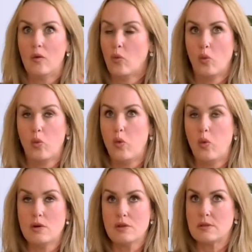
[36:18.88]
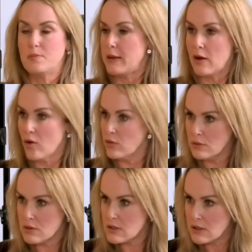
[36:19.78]
was
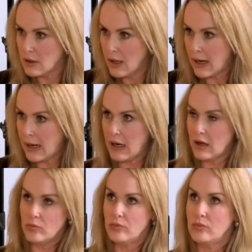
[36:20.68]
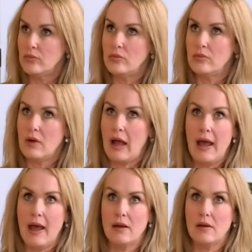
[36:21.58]
beyond,
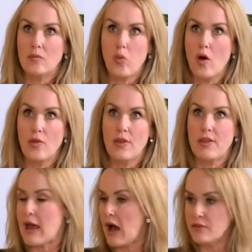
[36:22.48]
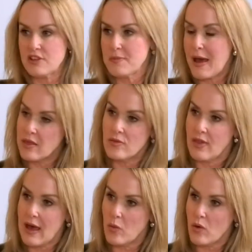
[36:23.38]
and what the aftermath of
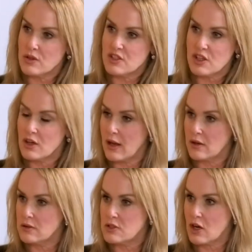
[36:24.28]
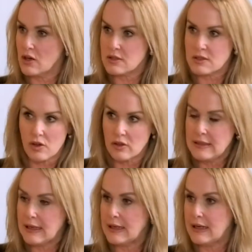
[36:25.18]
that was, you know, to go to
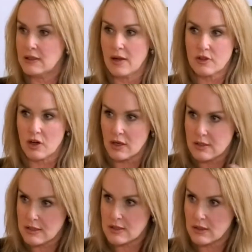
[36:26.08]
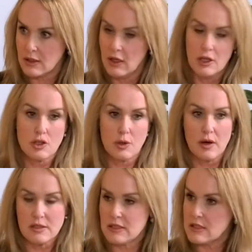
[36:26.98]
Scotland Yard and have to do an
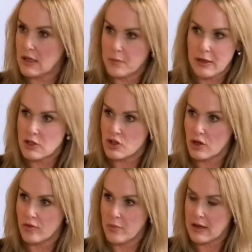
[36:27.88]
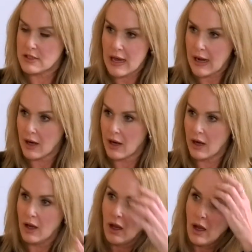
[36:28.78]
identikit picture of my attacker,
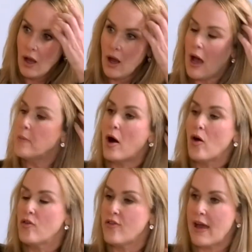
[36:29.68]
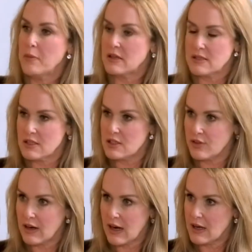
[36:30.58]
and my whole family's in a
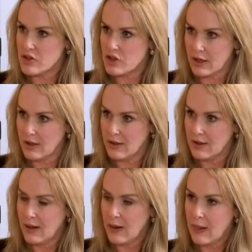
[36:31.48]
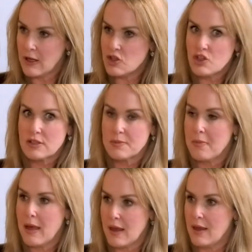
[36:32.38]
different country. Yeah. It's just
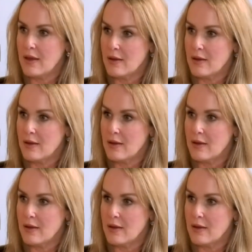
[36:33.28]
me.